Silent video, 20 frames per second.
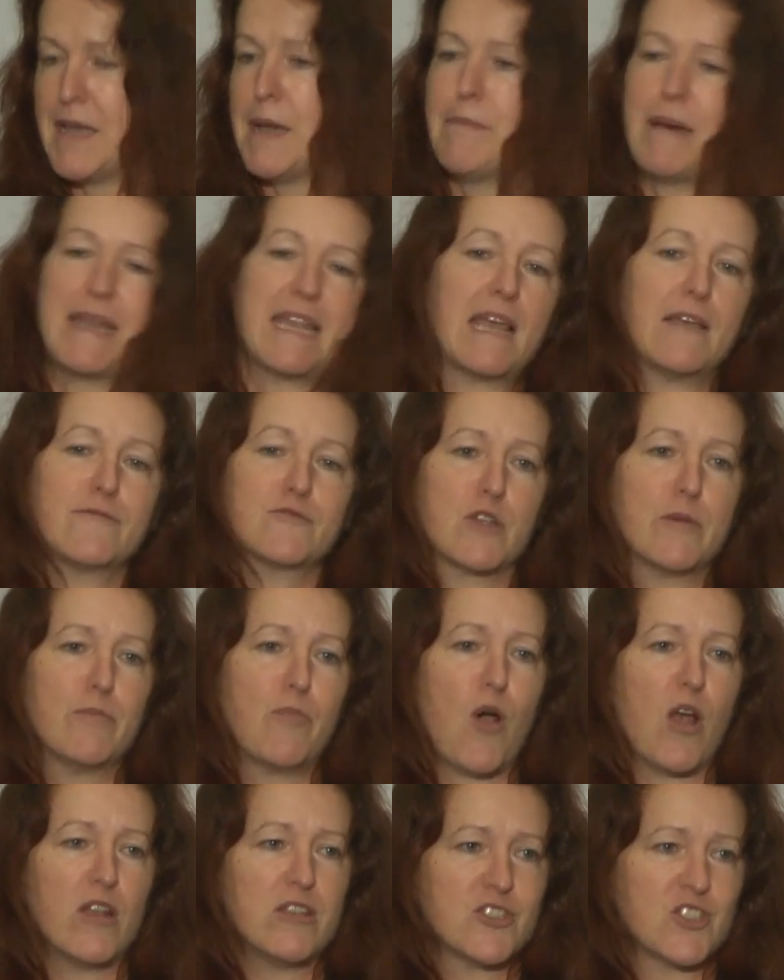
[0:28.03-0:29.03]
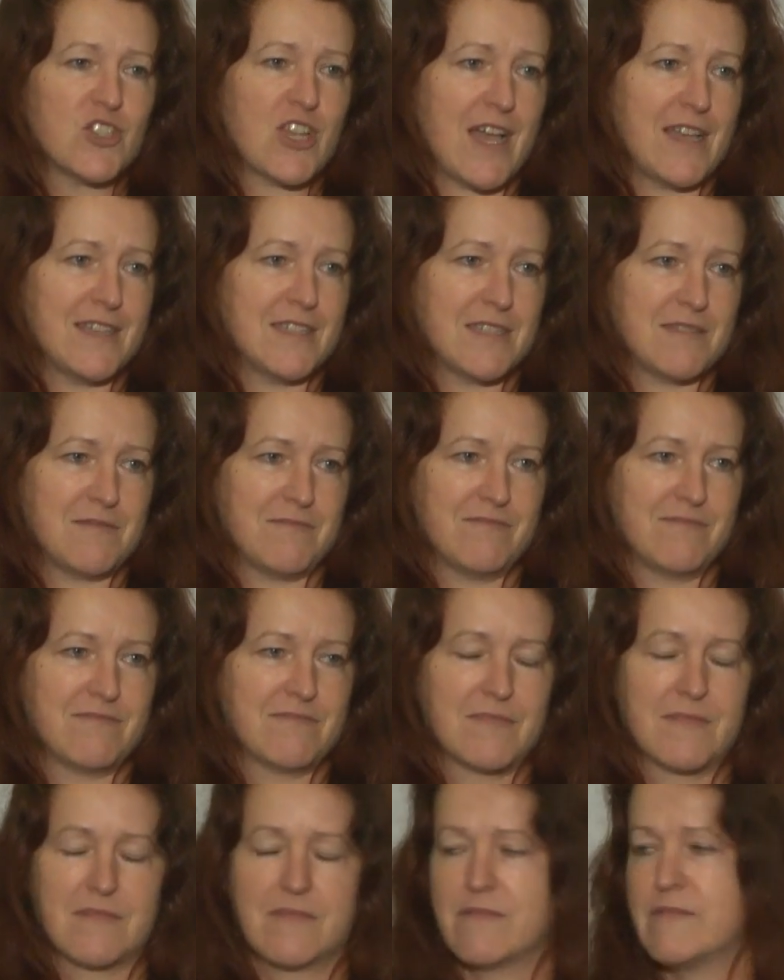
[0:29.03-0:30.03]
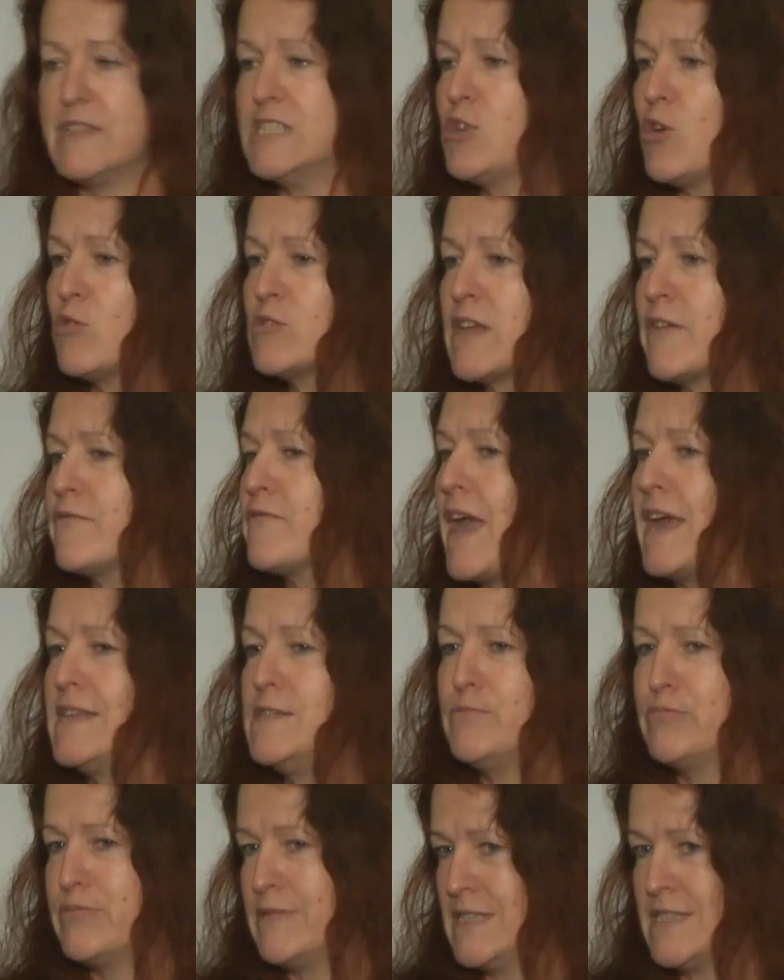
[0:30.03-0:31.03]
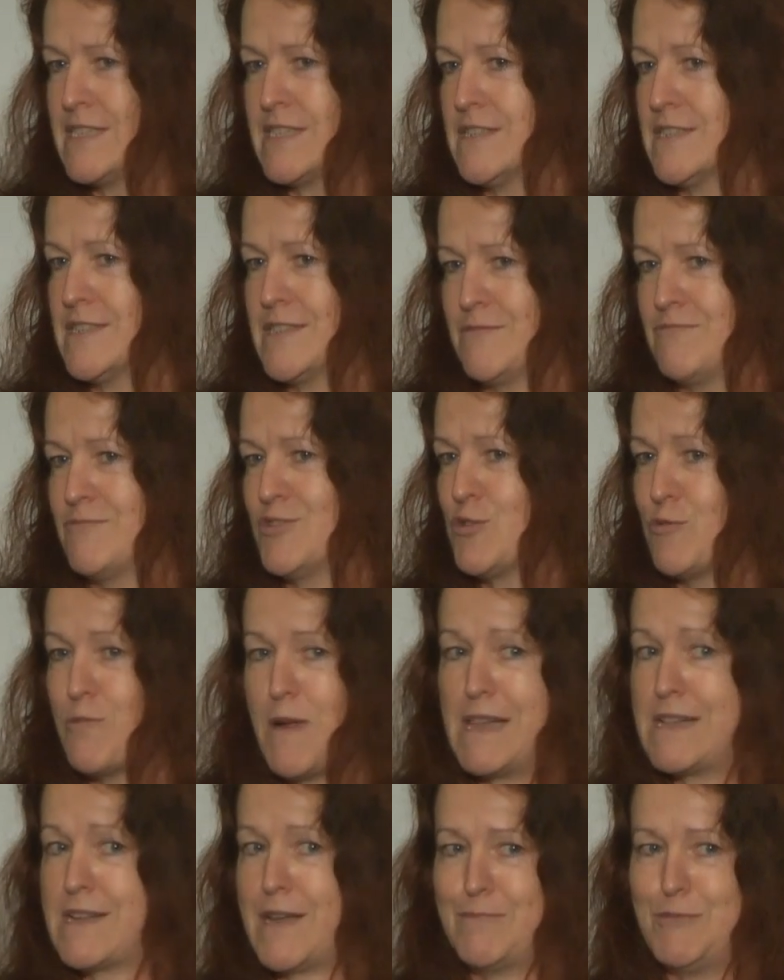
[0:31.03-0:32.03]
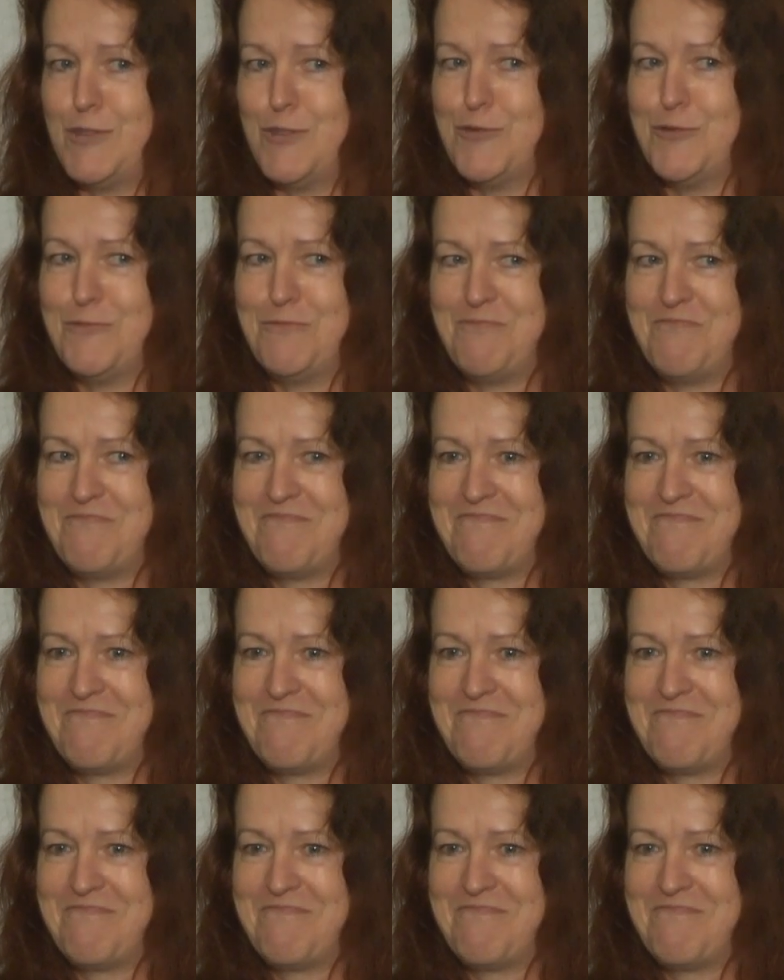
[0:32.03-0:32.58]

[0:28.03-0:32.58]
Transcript: But I have to apologize. We don't have any princes to welcome you.